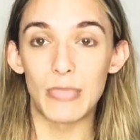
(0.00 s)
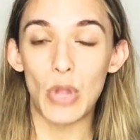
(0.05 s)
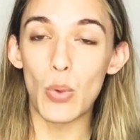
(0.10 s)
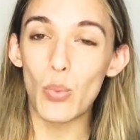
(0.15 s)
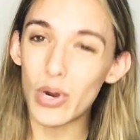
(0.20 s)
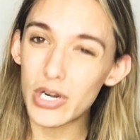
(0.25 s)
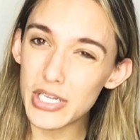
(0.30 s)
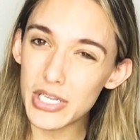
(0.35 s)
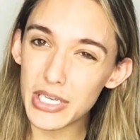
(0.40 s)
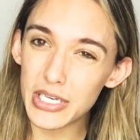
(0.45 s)

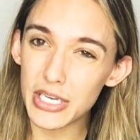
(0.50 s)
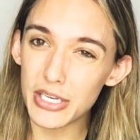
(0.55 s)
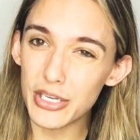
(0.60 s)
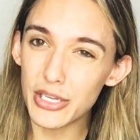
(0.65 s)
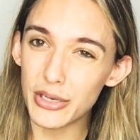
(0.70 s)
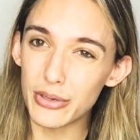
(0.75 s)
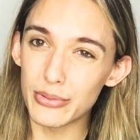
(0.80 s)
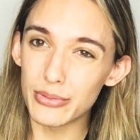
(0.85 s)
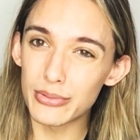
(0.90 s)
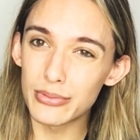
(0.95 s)
What are you going to
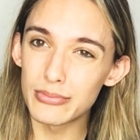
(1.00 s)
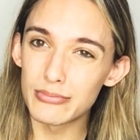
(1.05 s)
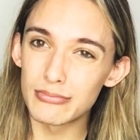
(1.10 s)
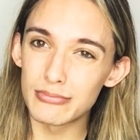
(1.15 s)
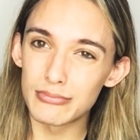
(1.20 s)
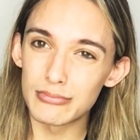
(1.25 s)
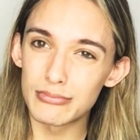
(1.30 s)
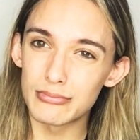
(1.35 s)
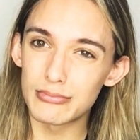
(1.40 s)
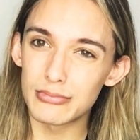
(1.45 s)
do?
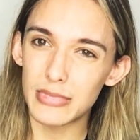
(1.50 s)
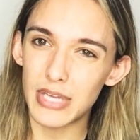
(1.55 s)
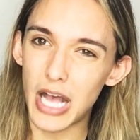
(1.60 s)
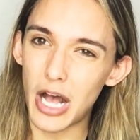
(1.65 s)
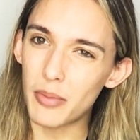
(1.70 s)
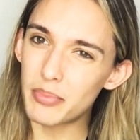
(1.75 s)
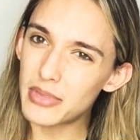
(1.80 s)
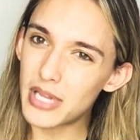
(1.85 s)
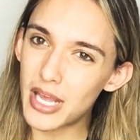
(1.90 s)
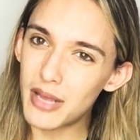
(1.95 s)

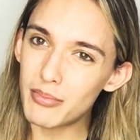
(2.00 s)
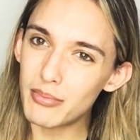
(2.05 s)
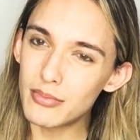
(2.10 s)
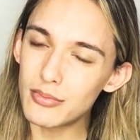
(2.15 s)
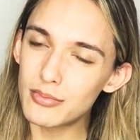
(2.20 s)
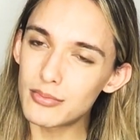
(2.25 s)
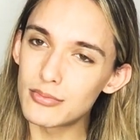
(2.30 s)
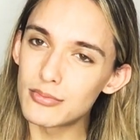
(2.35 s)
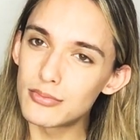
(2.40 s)
Help them?